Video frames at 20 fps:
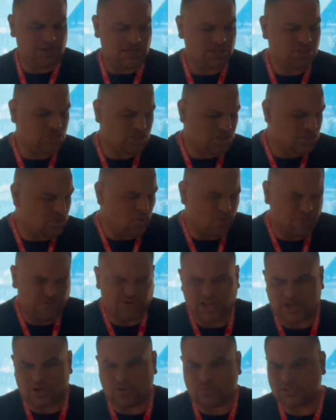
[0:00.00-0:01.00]
it's just an
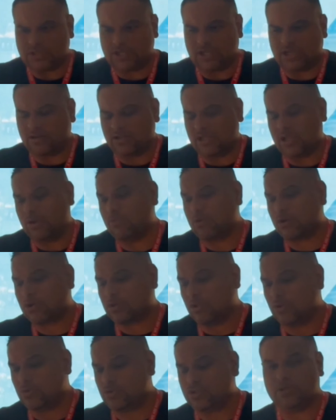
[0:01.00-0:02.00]
overnight hotel, and we're
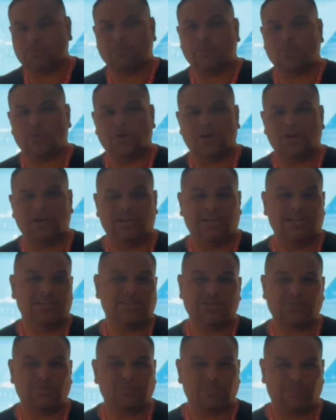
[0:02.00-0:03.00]
close to the port.
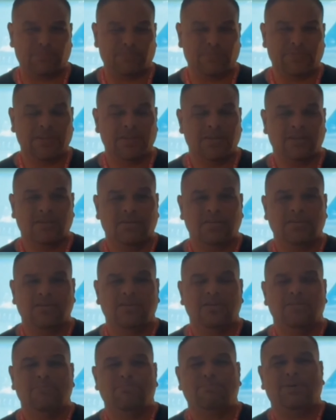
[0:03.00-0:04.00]
Ten minutes.
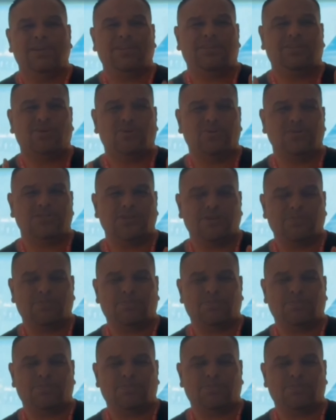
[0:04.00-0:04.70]
But the hotel